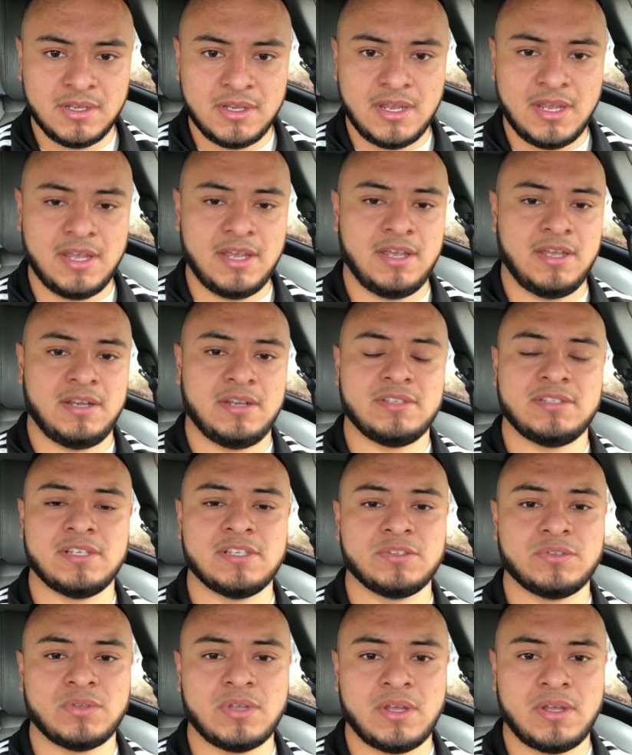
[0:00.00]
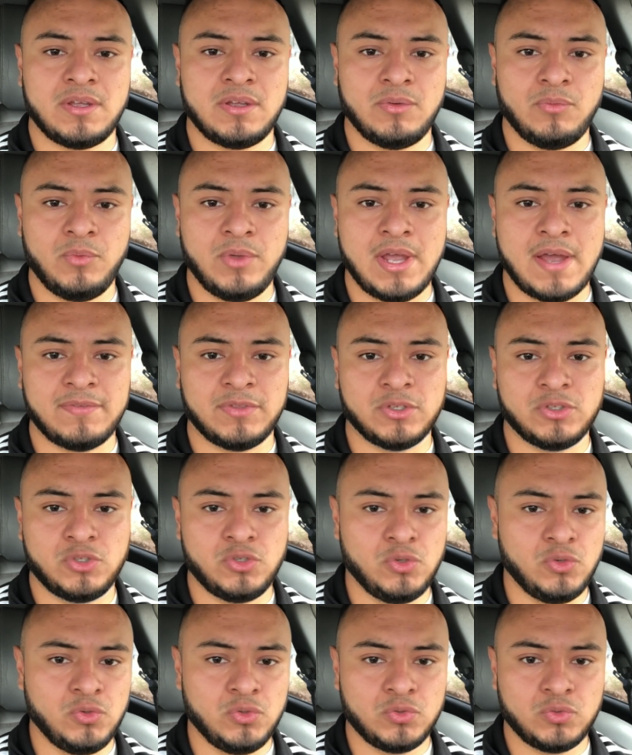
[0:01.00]
and a sense that we have to
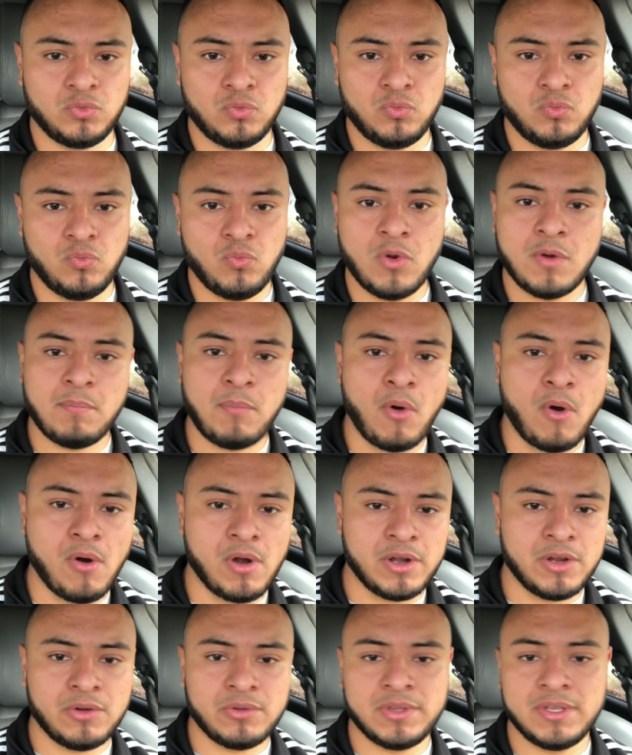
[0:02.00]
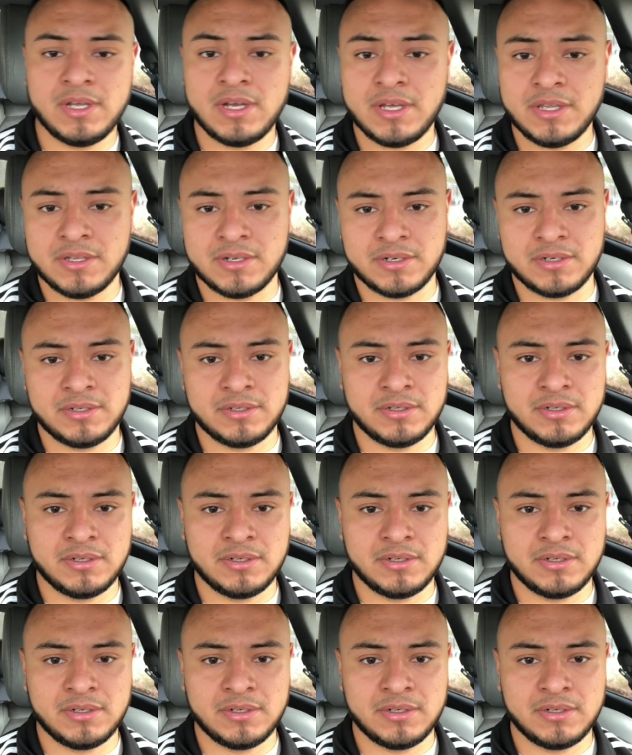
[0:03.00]
choose one party or the other.